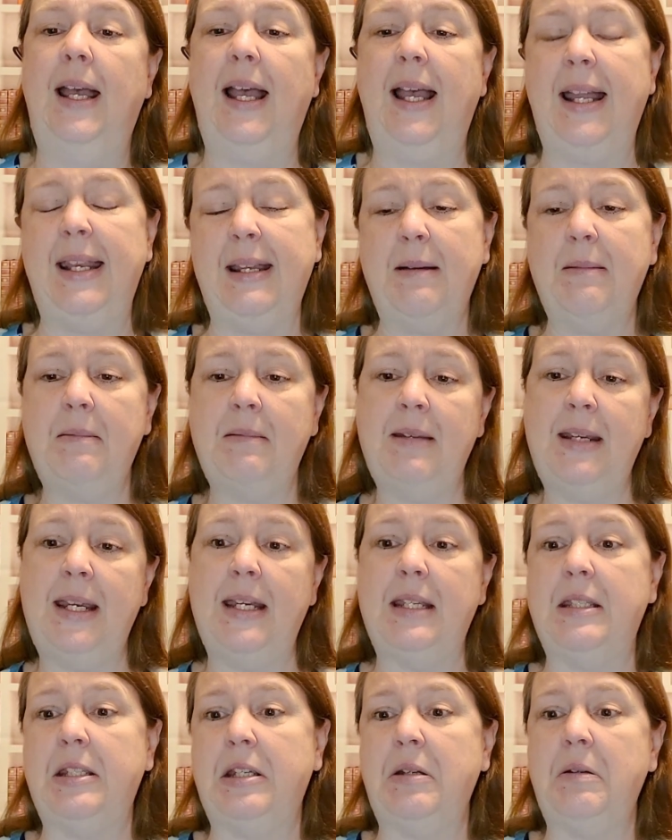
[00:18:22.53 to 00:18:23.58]
I don't
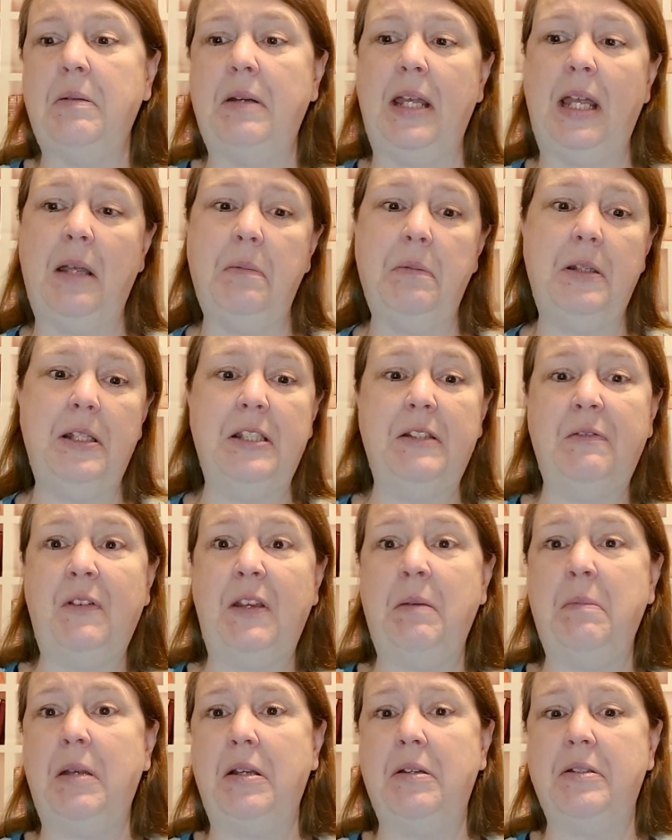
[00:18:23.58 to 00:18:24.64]
need two helpless
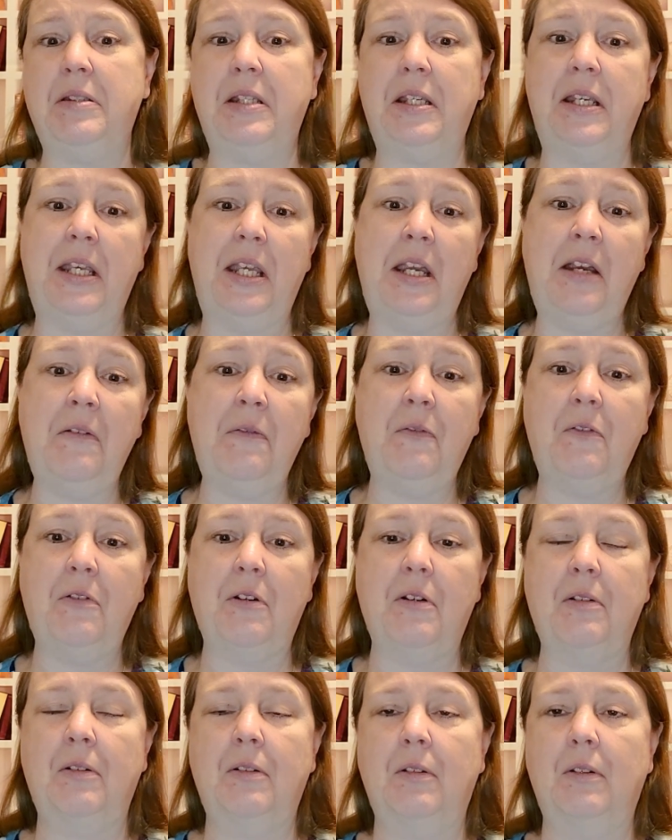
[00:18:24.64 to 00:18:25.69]
females to care
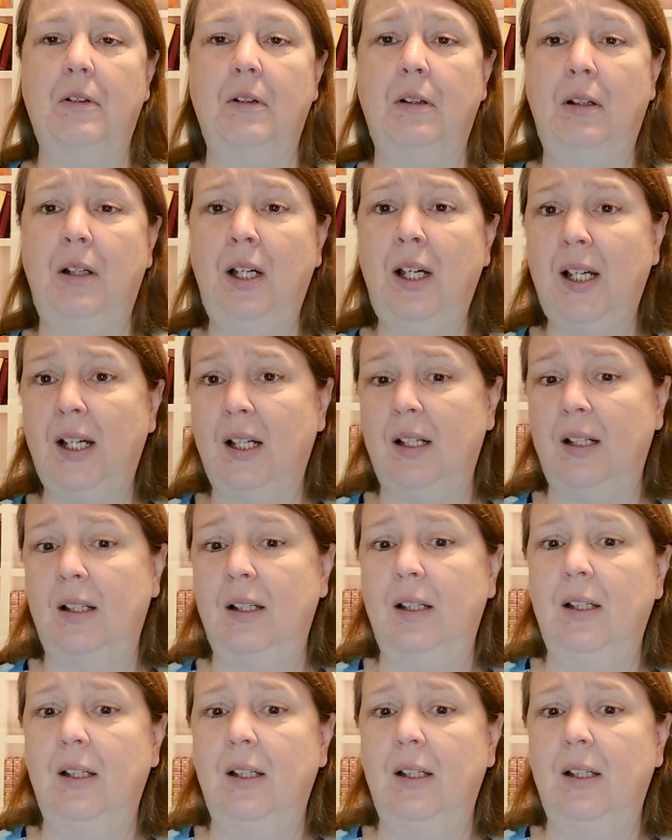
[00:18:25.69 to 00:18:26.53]
for. Ha!